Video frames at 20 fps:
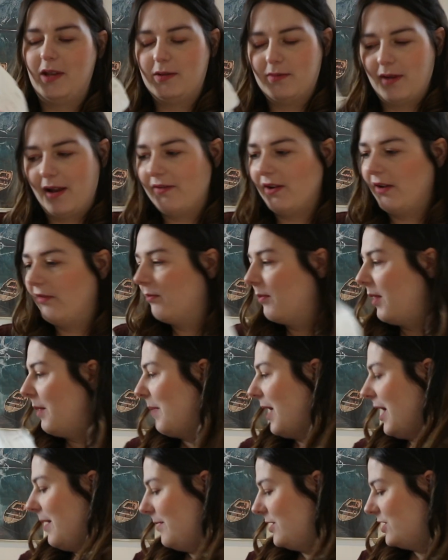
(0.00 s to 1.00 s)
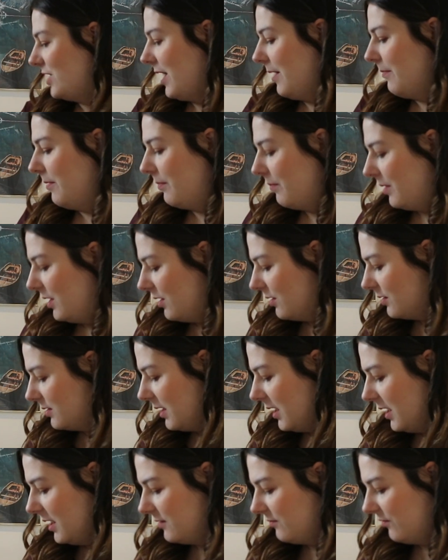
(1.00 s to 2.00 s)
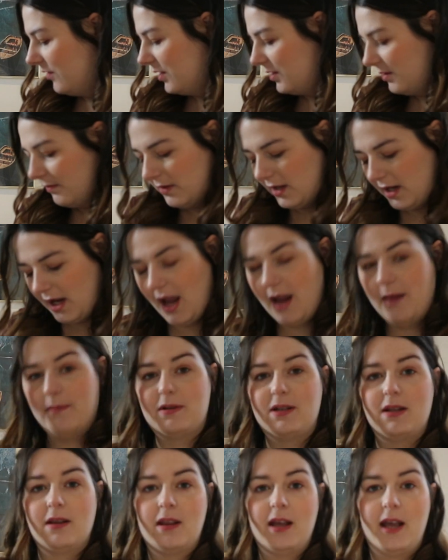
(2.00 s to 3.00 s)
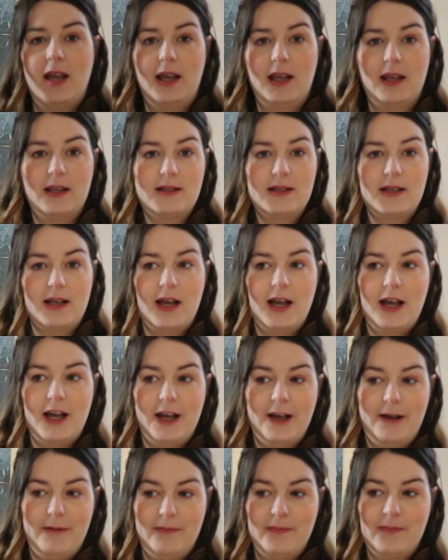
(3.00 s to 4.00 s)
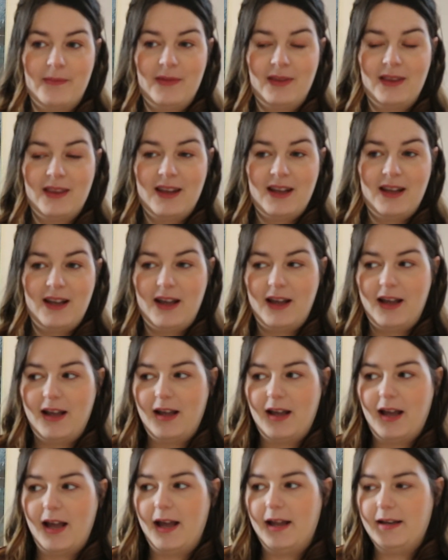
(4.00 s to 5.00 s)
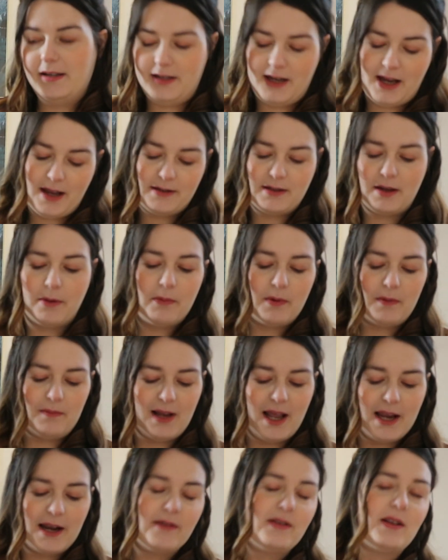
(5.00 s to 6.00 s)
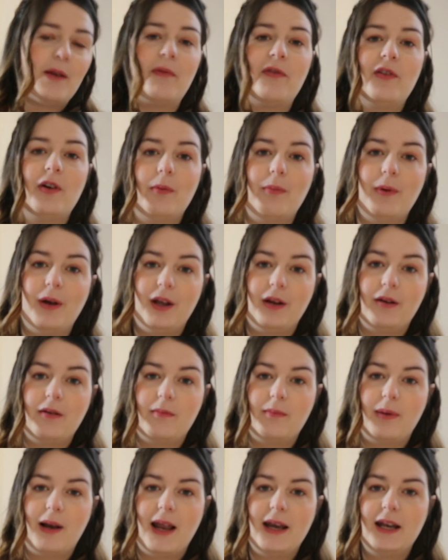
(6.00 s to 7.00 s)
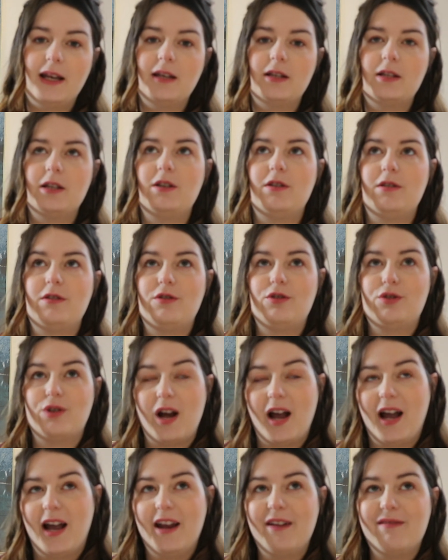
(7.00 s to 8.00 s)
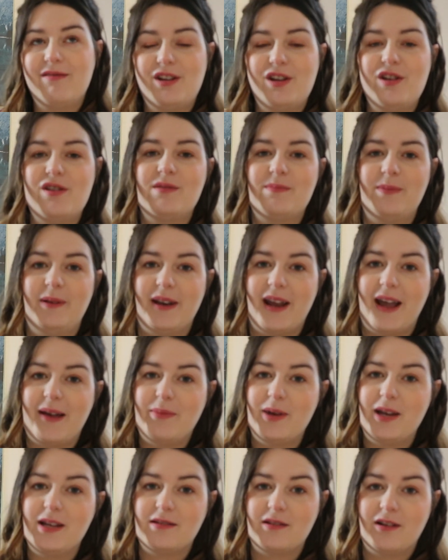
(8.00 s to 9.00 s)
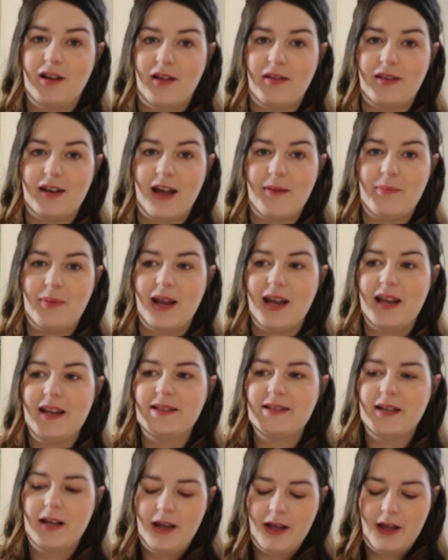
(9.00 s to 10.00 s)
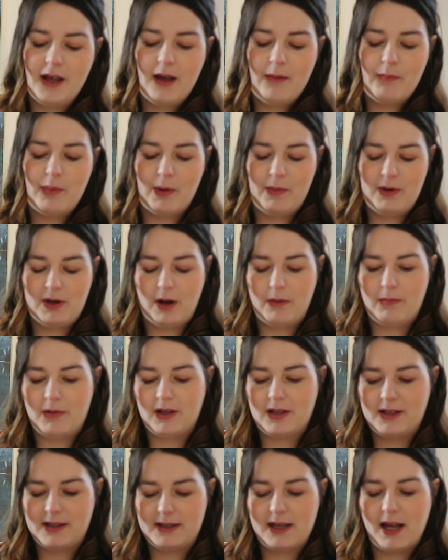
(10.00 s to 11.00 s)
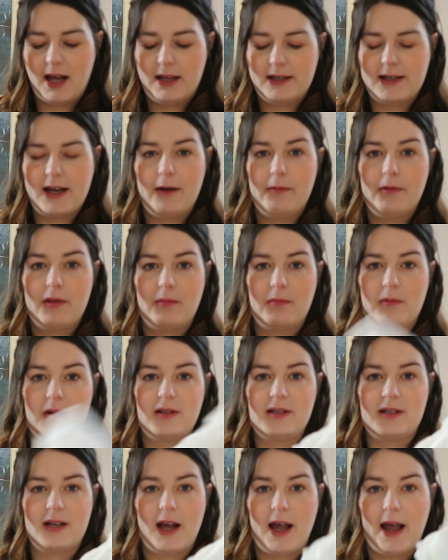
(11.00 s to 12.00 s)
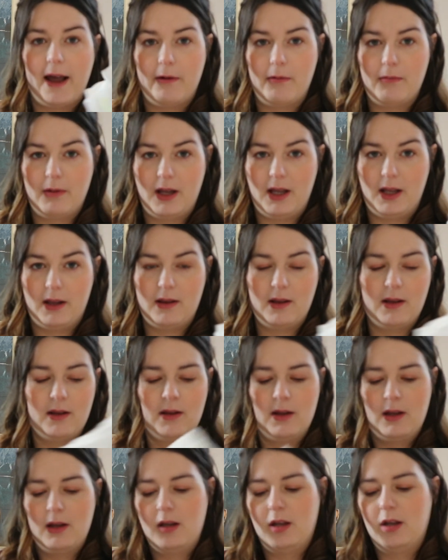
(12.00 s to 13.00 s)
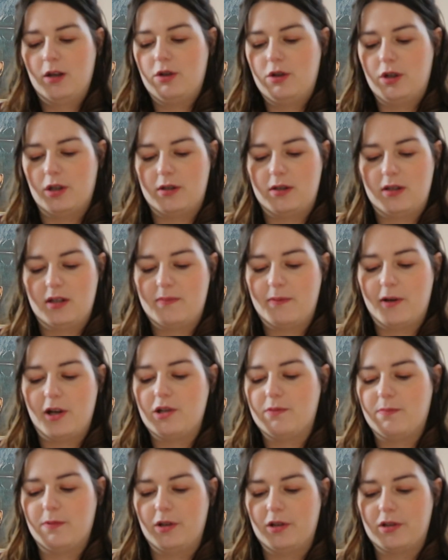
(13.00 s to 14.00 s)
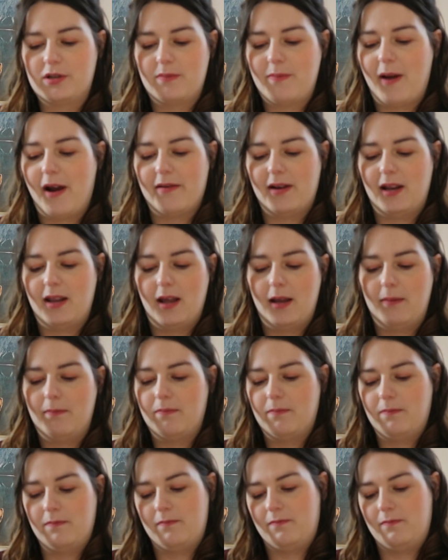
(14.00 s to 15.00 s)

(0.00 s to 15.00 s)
These were left over from my baby shower. We used these for some of the games and things. And yeah, so like I said before, we're planning to try reusable nappies and cloth nappies, but we don't want to start out with them. We want to start out with just disposables, because apparently they